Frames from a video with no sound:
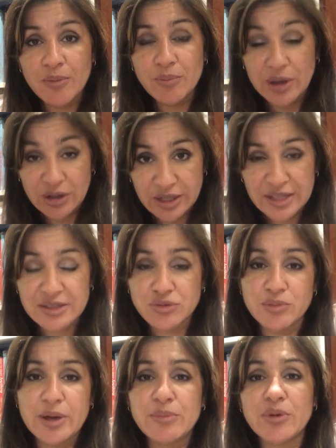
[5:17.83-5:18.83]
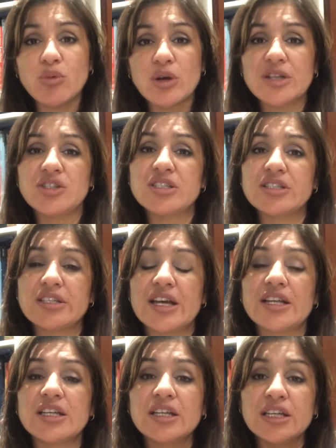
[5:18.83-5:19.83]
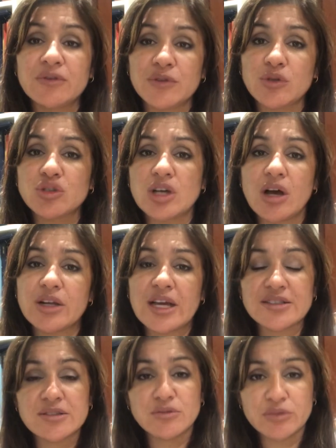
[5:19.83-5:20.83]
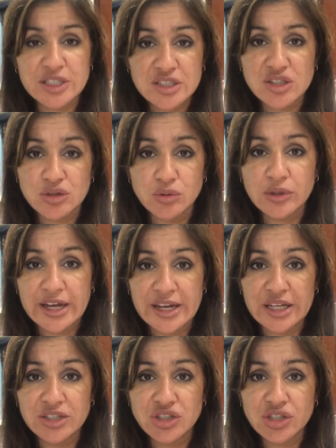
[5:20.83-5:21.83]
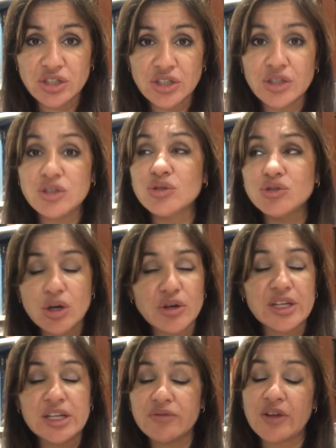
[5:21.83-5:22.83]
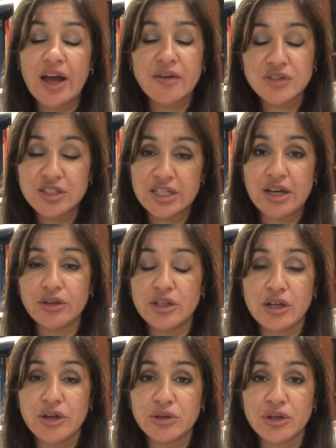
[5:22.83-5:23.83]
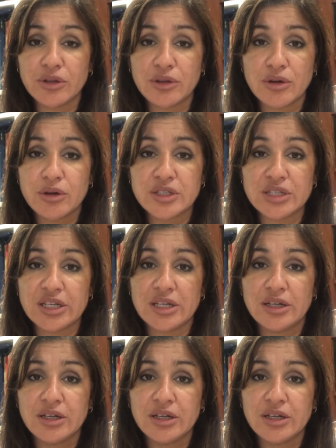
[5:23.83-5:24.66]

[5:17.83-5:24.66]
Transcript: But let's remember what I just said. If your child hasn't reached school age, you don't even have to tell the local authority.